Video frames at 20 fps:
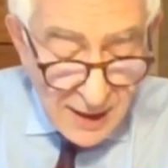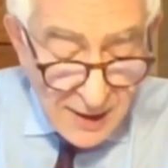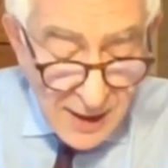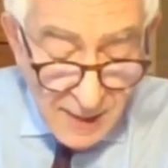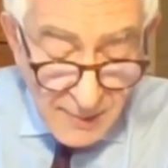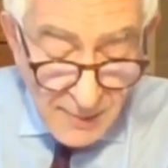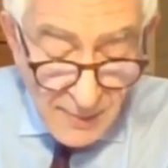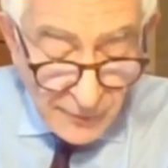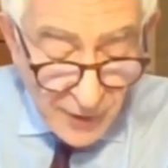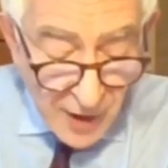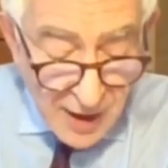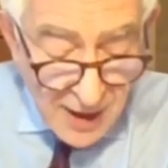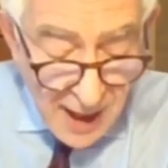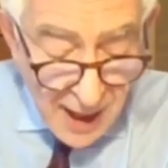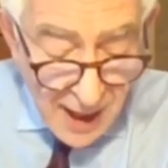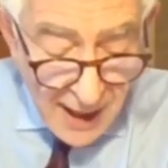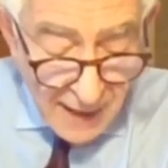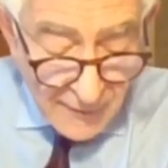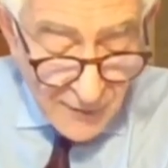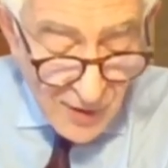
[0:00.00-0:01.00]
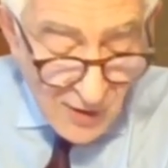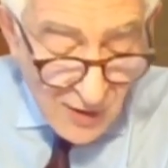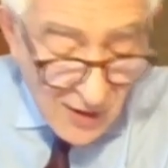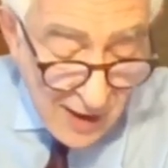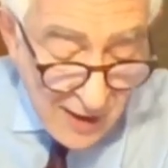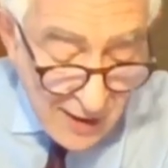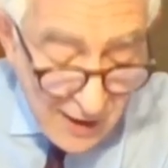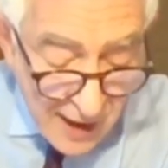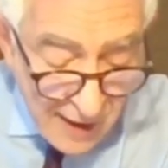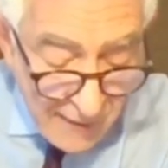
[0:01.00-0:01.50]
And I'm afraid I have to
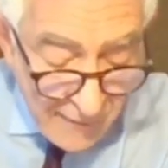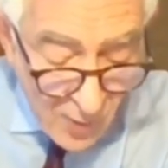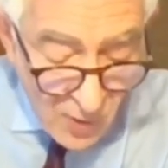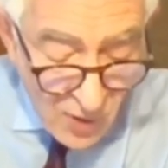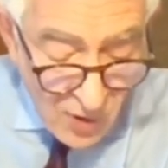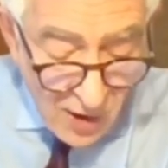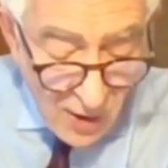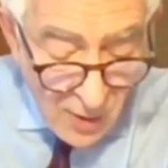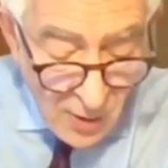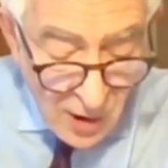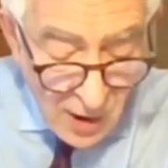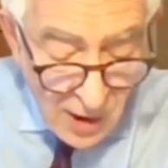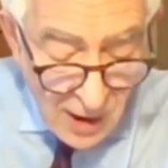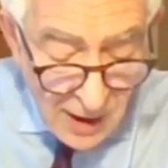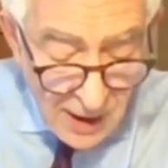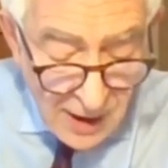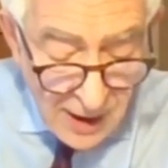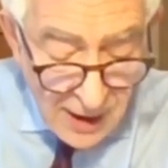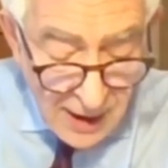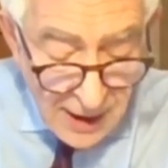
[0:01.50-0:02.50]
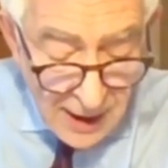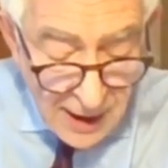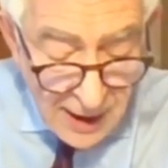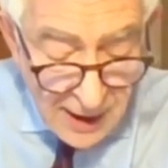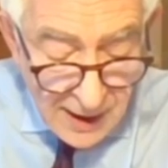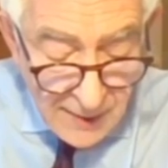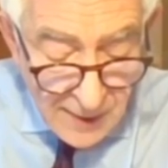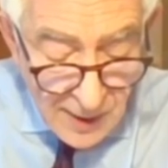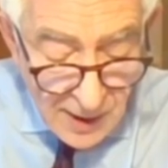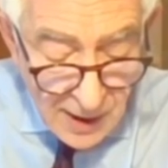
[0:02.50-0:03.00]
say that I've also
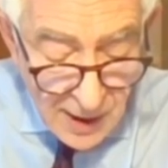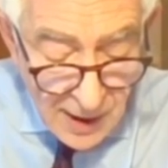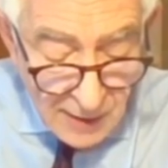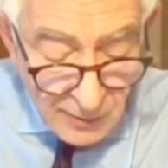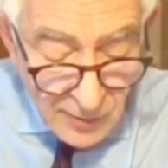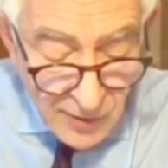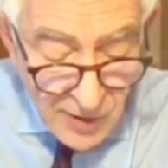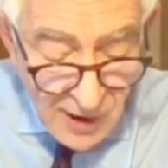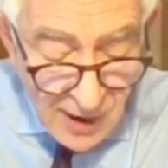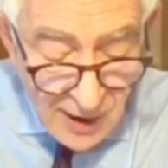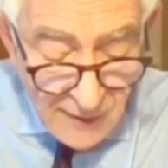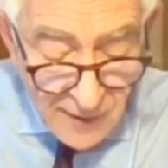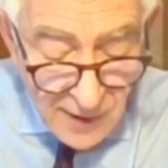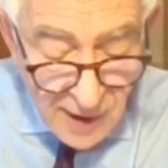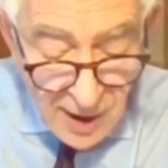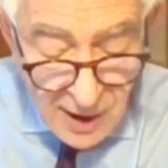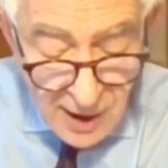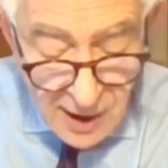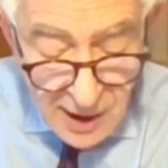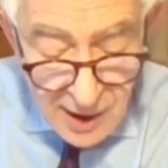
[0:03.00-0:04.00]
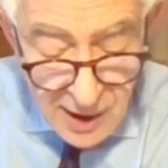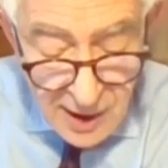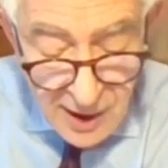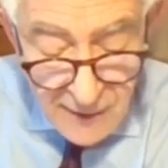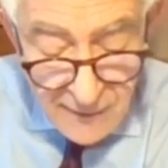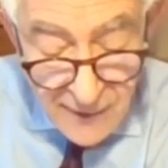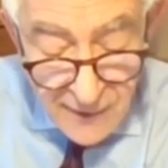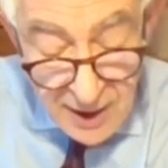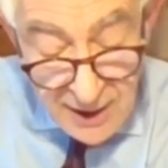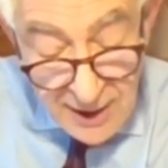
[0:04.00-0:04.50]
received a
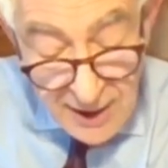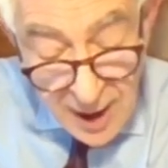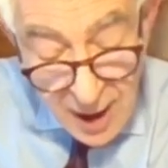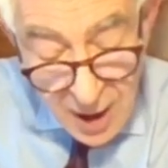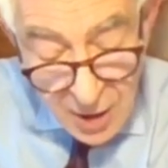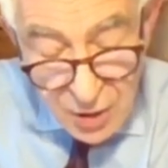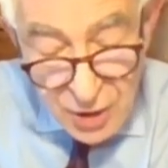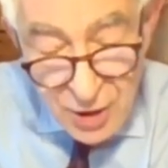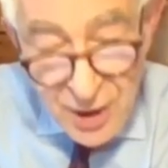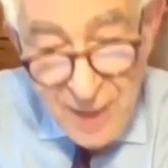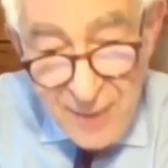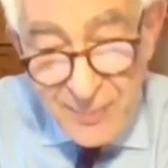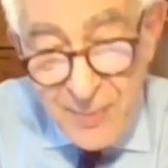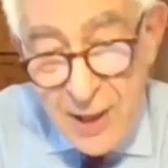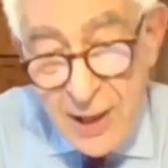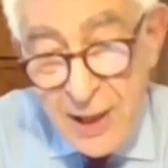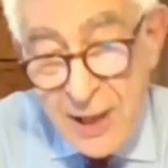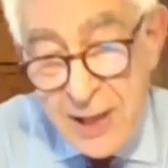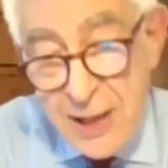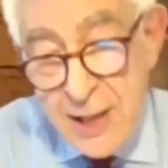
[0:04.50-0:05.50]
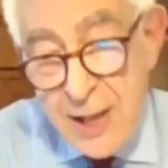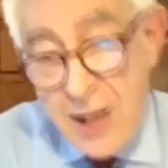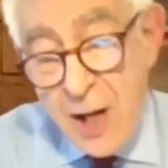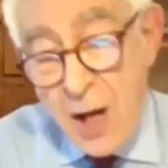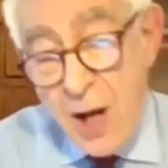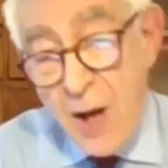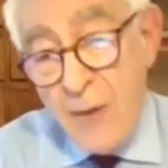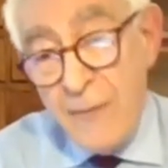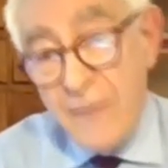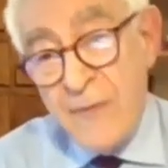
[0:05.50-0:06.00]
very large number
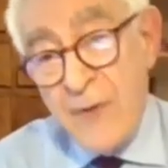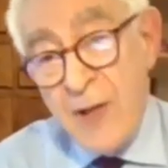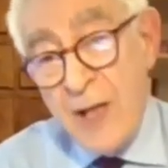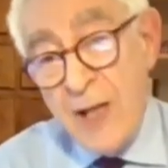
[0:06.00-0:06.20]
of,